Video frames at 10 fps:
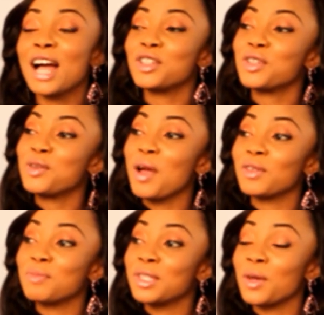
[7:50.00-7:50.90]
How do you know I
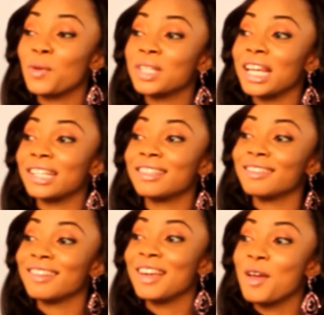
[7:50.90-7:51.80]
was misquoted?
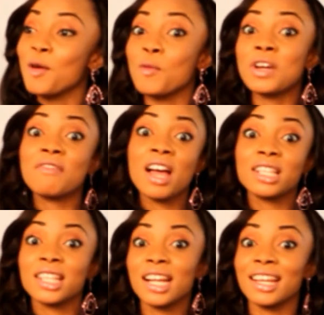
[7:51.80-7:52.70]
What if I
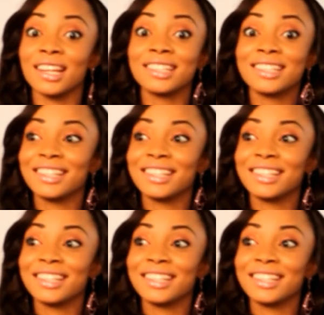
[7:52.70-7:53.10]
said it?